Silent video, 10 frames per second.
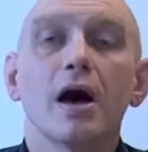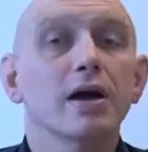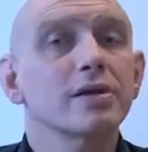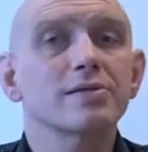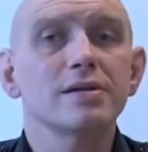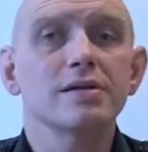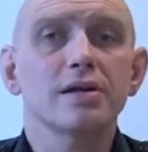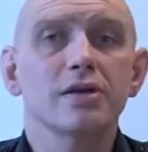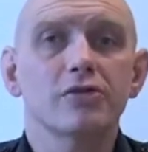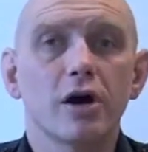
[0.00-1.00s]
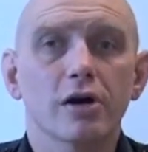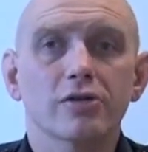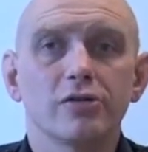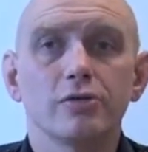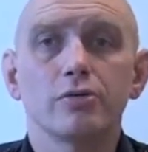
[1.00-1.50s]
I could sit and talk
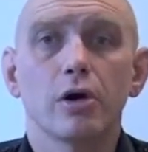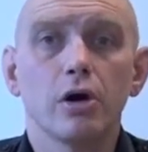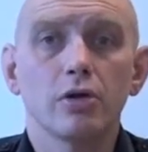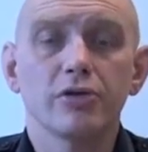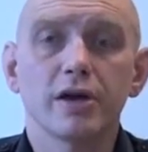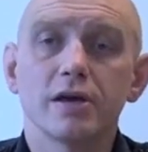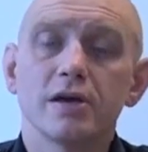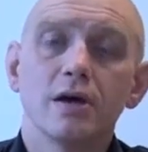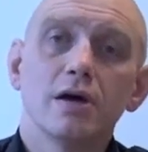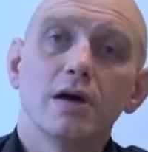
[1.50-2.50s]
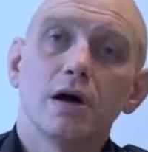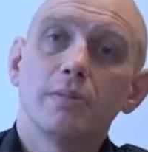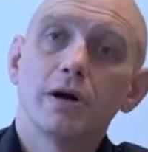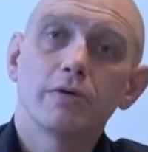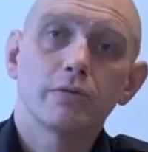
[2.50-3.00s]
to you all day
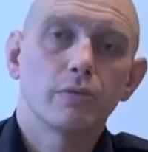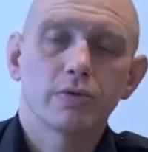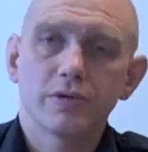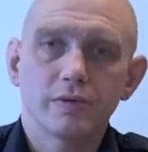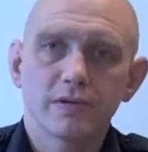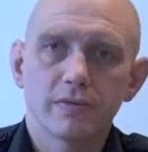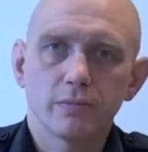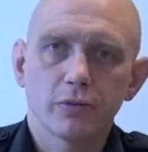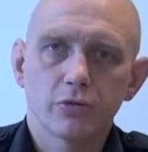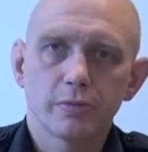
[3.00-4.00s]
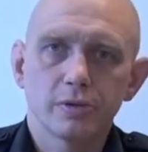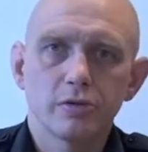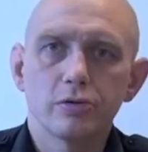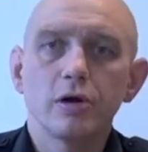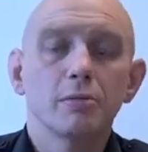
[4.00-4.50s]
about what these different pull tubes
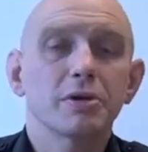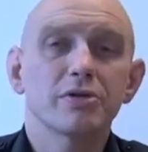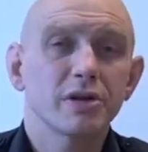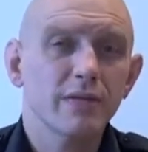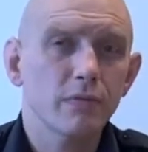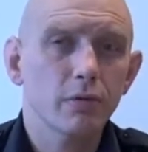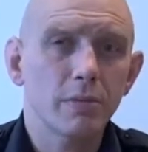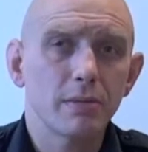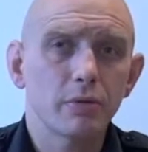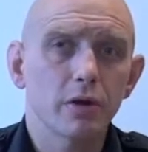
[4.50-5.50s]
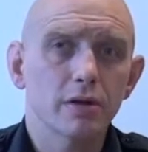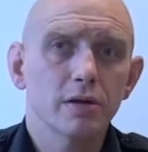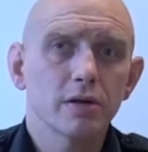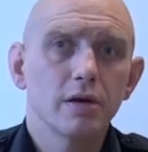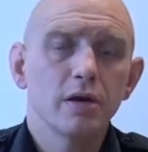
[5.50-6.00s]
do, but you'd never remember it.
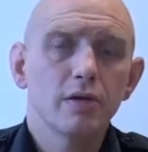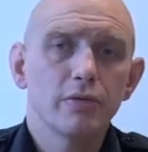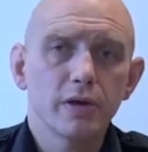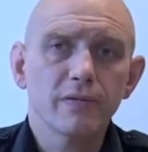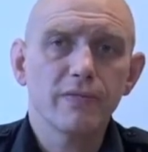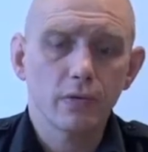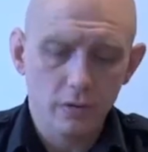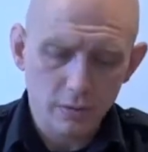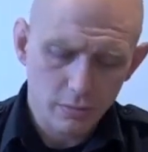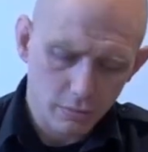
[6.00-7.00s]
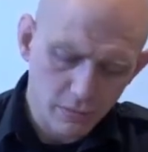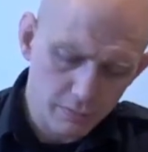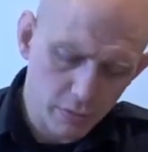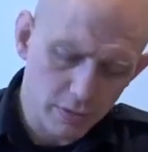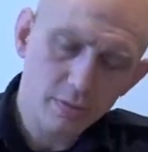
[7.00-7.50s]
Therefore,
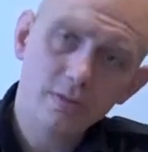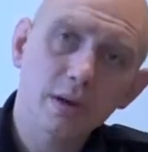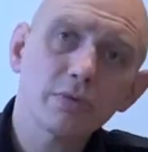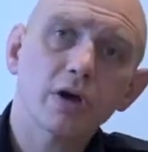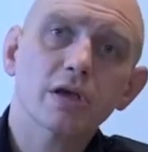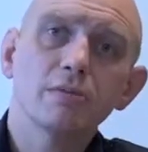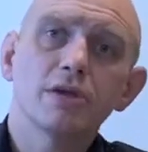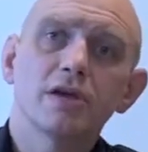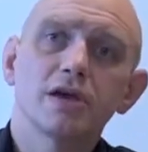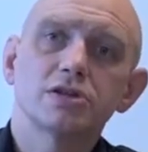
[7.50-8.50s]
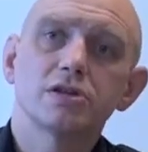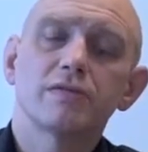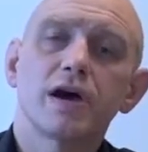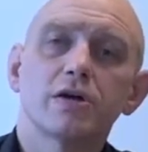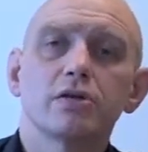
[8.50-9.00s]
we've put some documentation
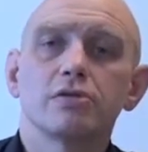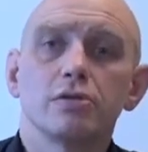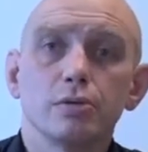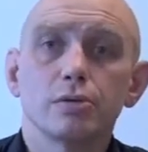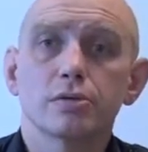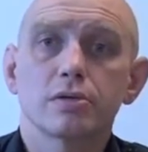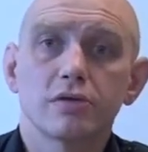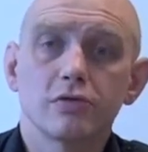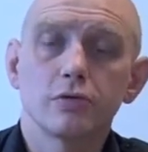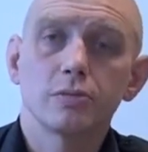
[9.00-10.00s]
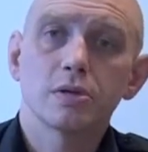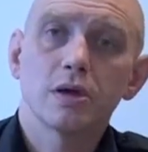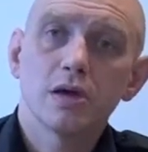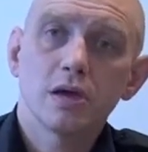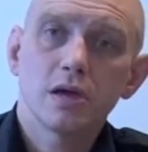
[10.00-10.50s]
of how to use the tubes
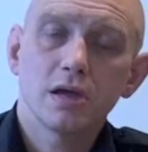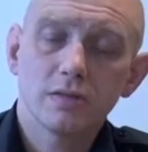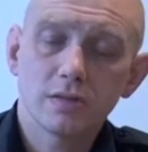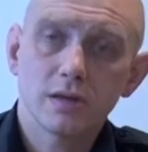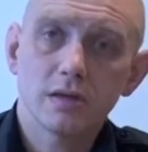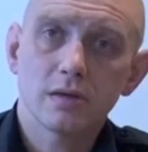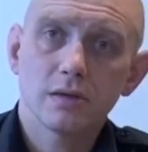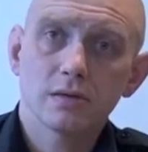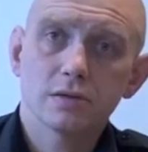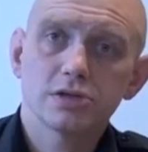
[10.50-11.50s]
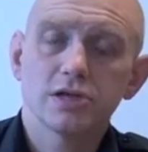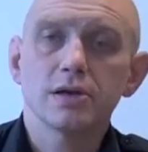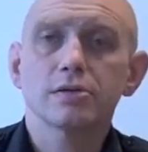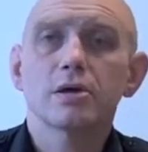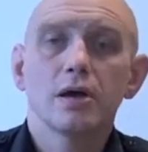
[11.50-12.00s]
in the
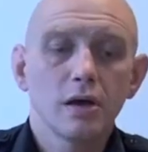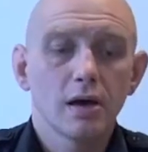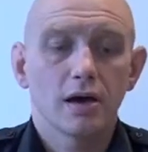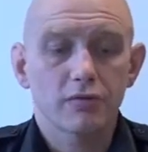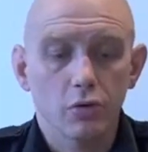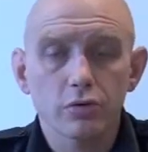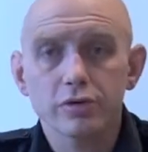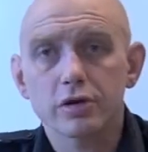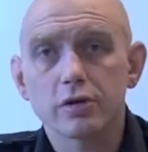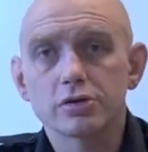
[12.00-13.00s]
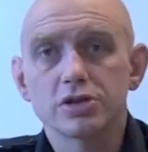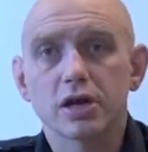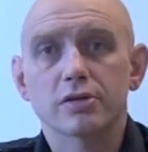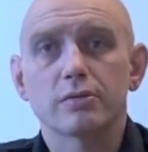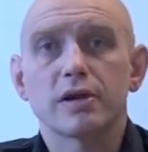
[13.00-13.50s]
sheets. I've told you to go
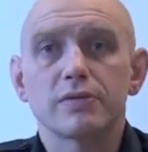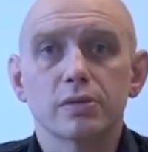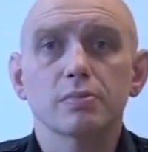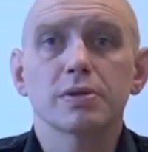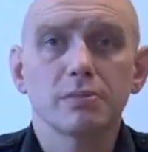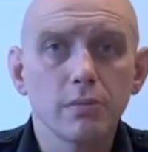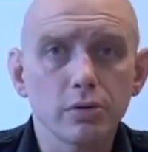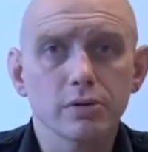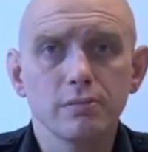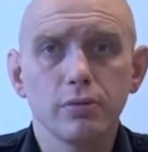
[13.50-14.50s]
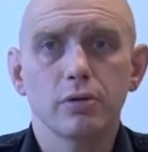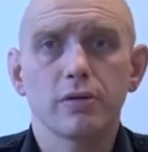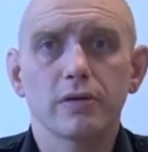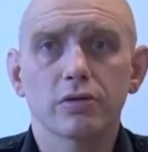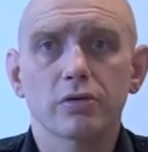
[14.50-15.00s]
check the references, but the most
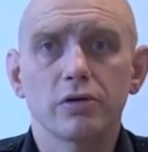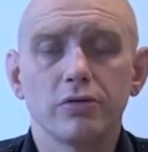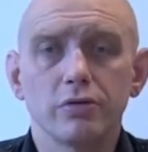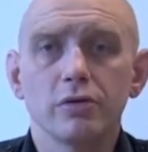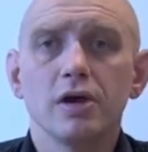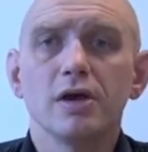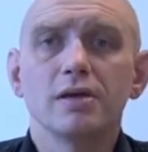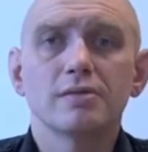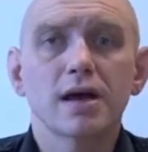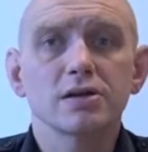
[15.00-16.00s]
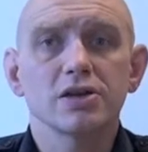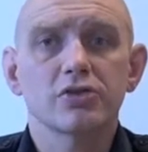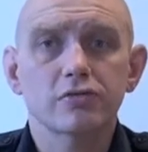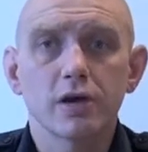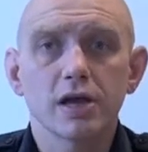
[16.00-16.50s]
important thing you can do is actually
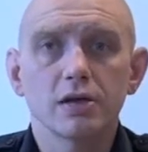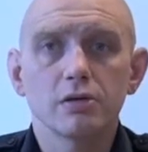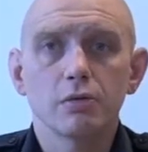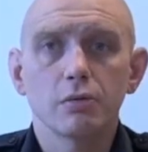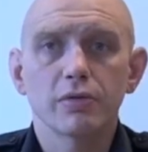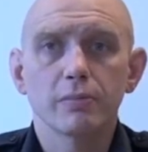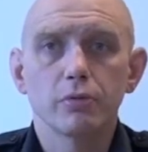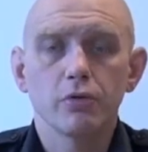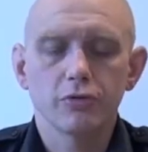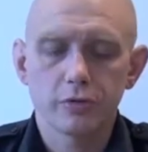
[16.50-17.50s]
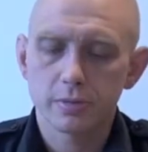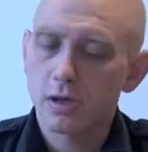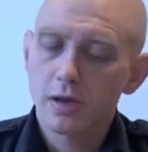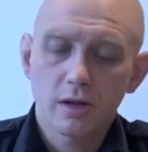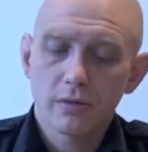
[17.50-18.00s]
train with the pull tubes.
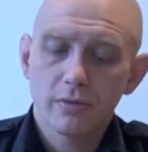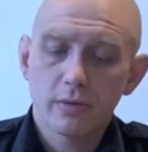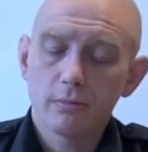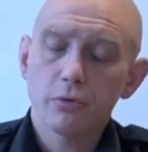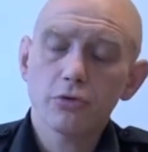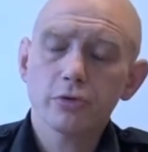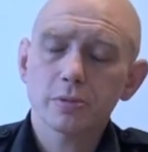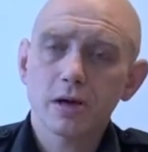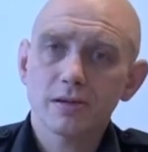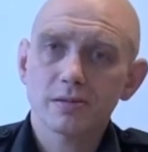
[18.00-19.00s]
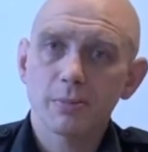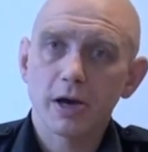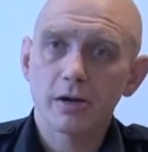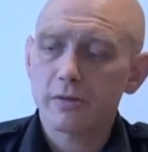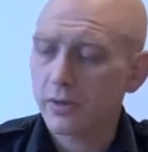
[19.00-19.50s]
Pull tubes all
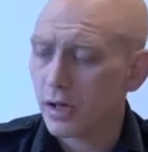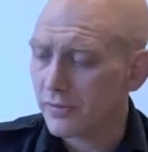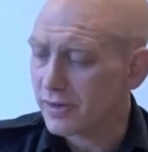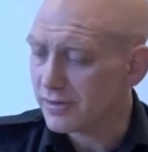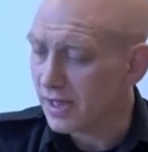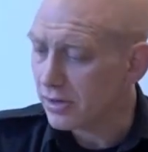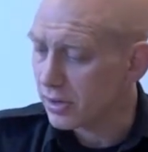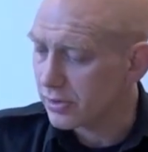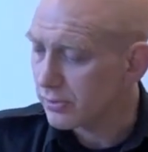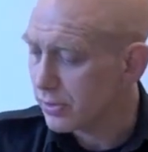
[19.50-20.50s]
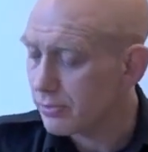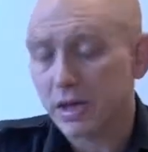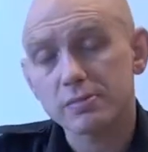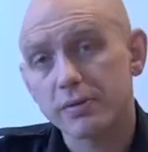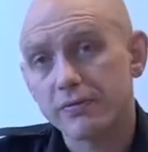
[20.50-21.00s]
expire. They all have a date on them, the
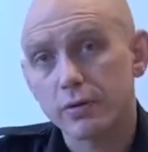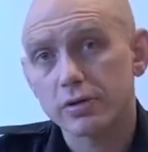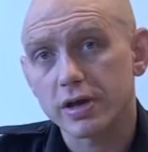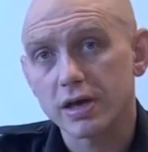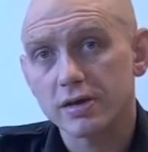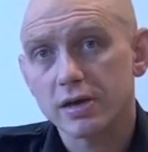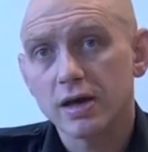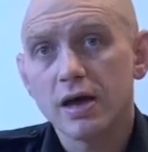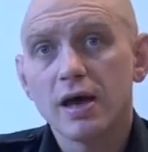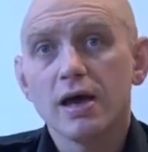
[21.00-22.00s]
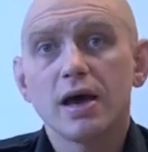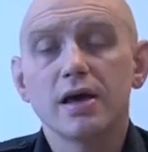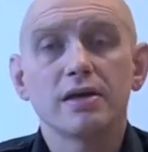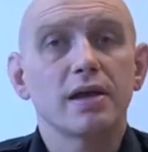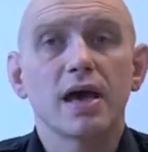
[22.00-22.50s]
best before date.
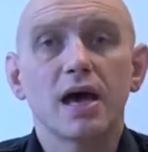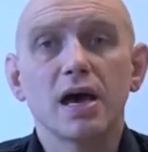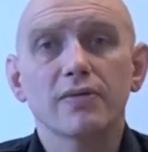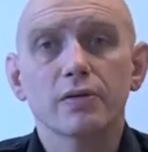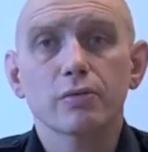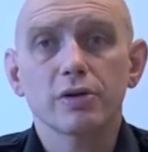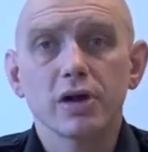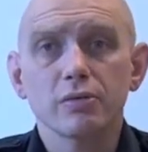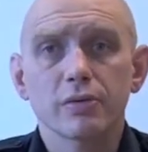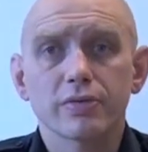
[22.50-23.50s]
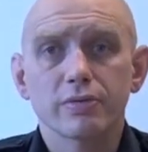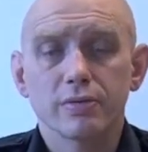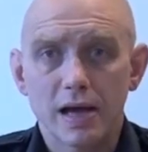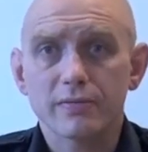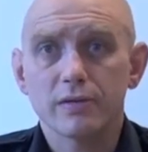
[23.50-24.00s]
And after we're done with,
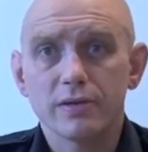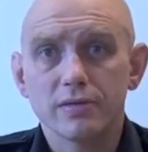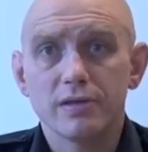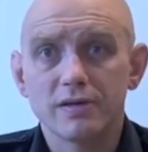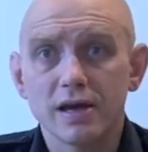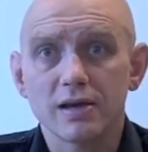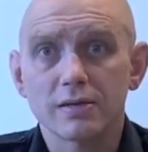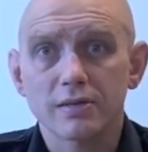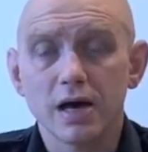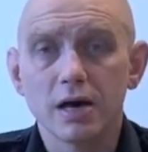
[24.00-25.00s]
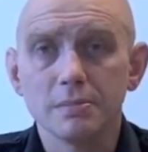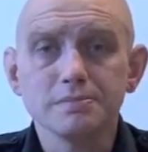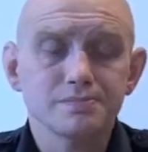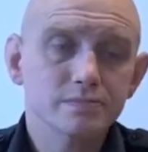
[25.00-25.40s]
after the date has come,